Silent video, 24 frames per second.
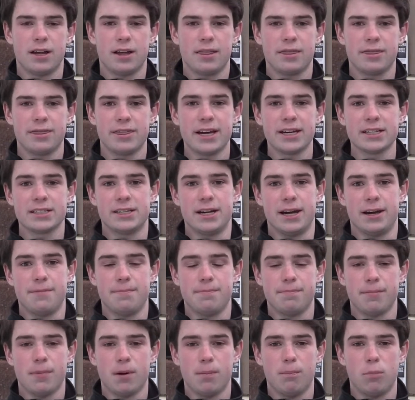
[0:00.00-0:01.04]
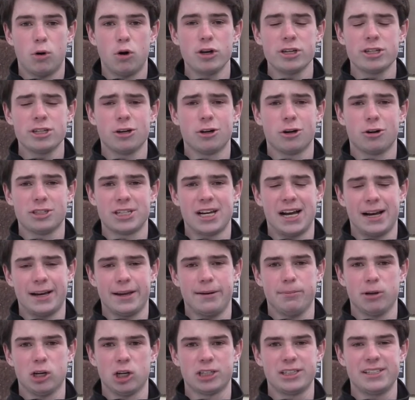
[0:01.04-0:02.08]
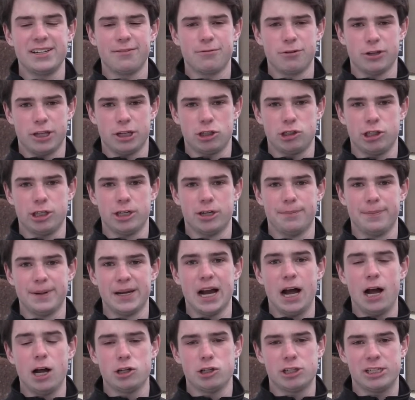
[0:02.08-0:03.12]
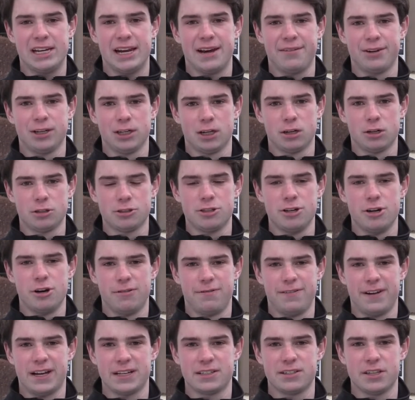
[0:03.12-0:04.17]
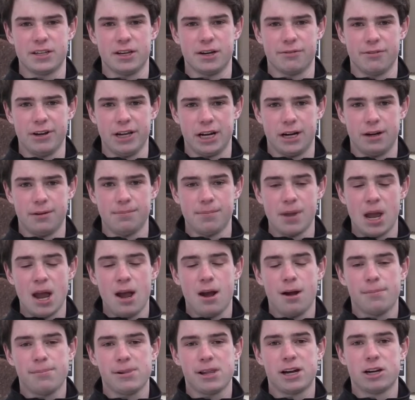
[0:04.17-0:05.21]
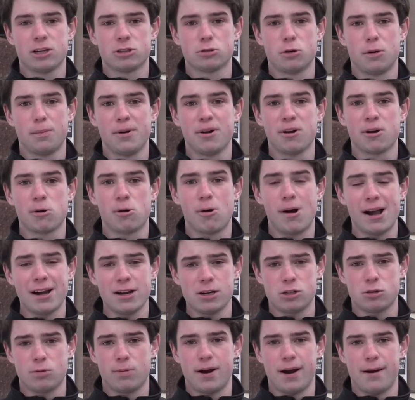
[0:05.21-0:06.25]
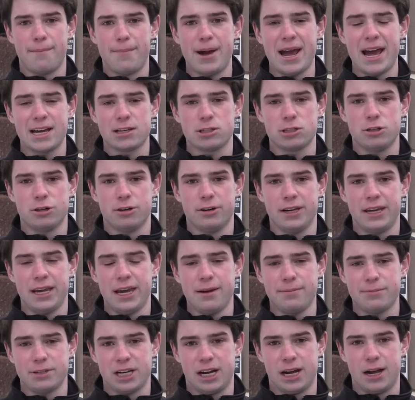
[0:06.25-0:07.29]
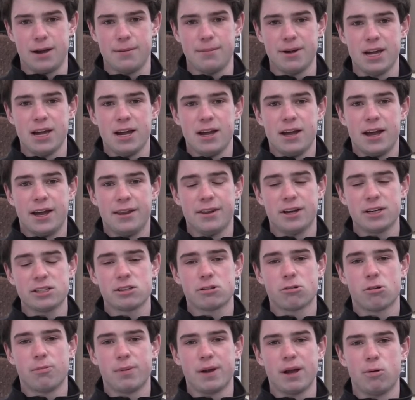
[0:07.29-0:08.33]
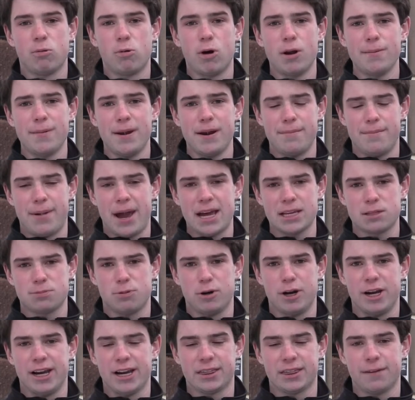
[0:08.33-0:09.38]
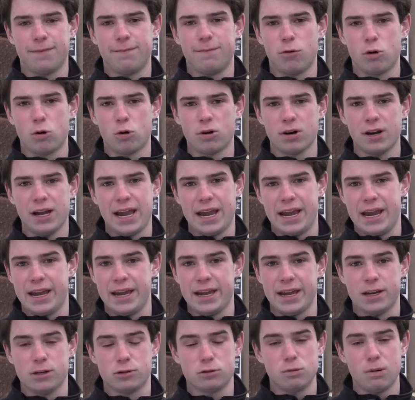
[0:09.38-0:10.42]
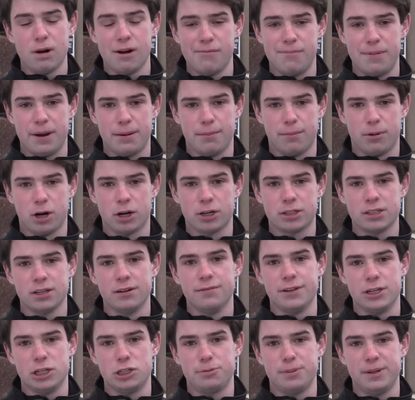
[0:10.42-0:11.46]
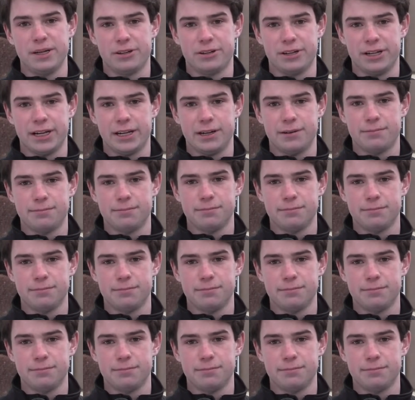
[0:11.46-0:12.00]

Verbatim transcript: Thanks, Ted. Boys and girls hockey will look different this year beyond just having little to no fans at the arena. Players will be required to wear a mask during game time, and thus there will be a 1-minute mask break 4, 8, and 12-minute marks of each period.